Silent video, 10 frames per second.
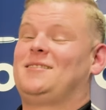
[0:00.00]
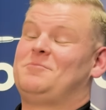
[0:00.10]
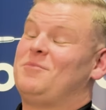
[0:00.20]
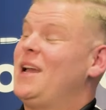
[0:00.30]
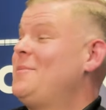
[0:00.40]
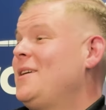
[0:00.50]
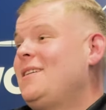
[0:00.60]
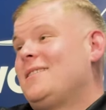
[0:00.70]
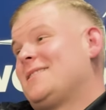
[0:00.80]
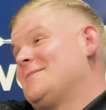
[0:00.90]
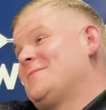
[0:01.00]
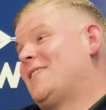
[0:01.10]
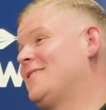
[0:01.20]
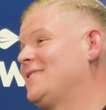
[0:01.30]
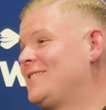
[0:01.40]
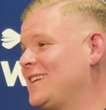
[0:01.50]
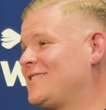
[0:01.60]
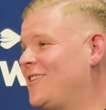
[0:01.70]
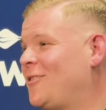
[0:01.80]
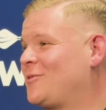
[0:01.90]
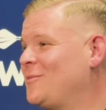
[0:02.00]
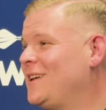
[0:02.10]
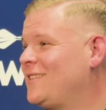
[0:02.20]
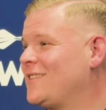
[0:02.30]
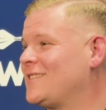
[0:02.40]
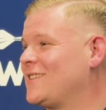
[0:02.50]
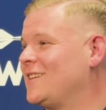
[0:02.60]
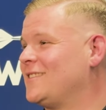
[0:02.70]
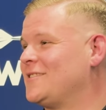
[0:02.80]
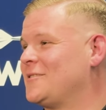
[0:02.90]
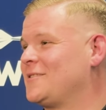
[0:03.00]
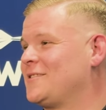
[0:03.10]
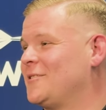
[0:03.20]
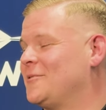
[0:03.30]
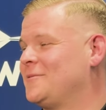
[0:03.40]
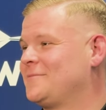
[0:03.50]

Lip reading: Maybe, Well, that's not up to me to decide. So.